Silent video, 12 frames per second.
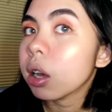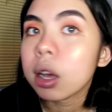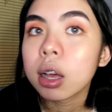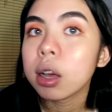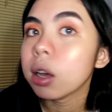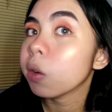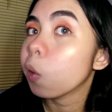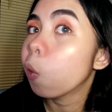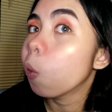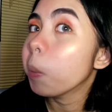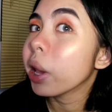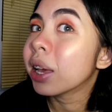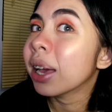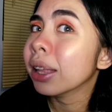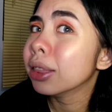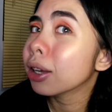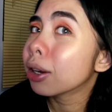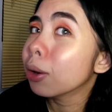Ah, oh my
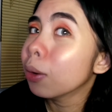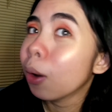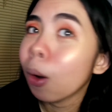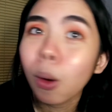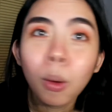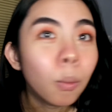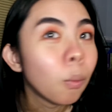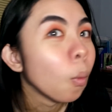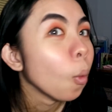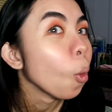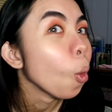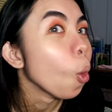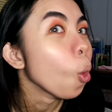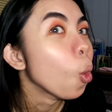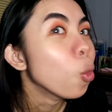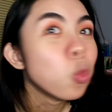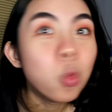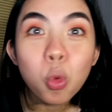god, the glow!
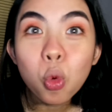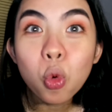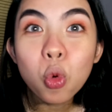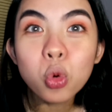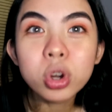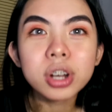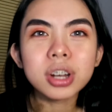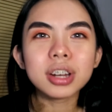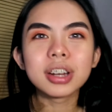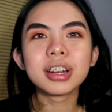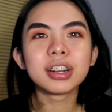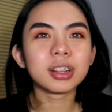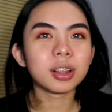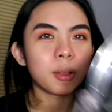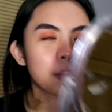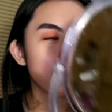Woo, girl!